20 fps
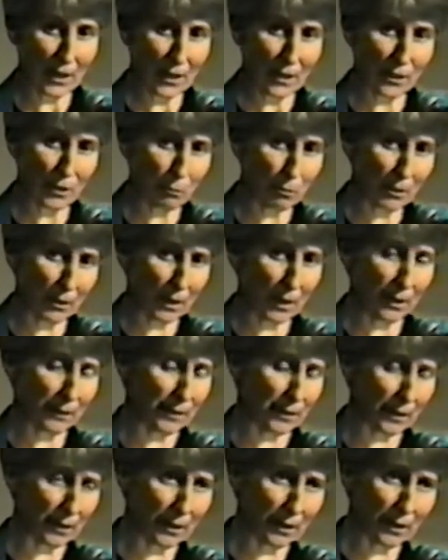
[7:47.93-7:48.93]
the
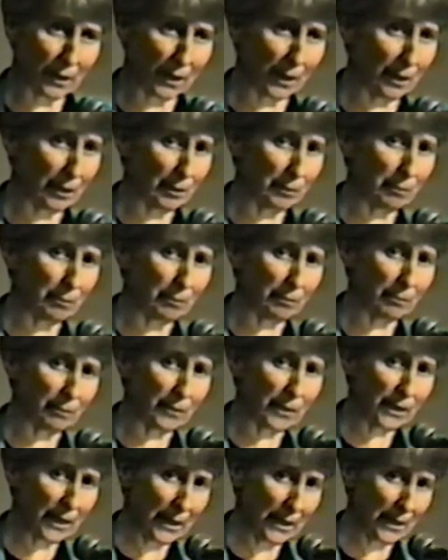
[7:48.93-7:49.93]

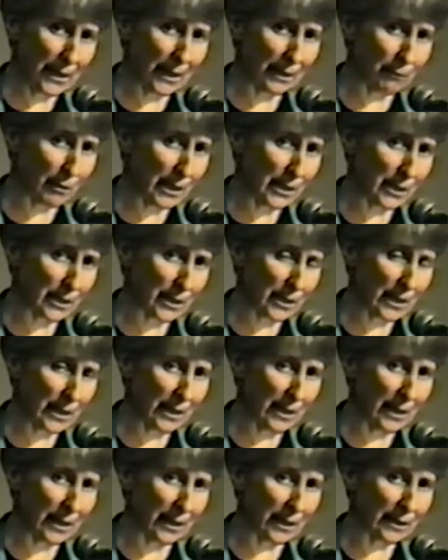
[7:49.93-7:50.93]
racist
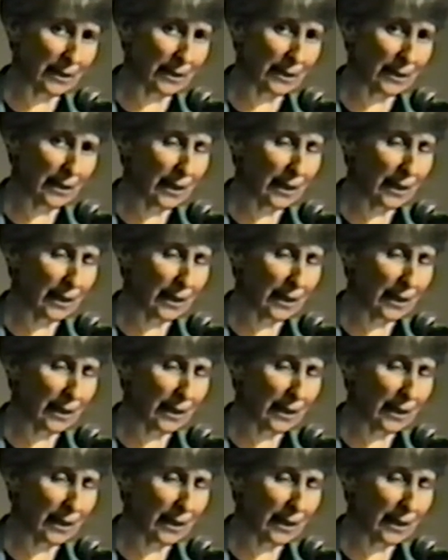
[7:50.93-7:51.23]
skinheads.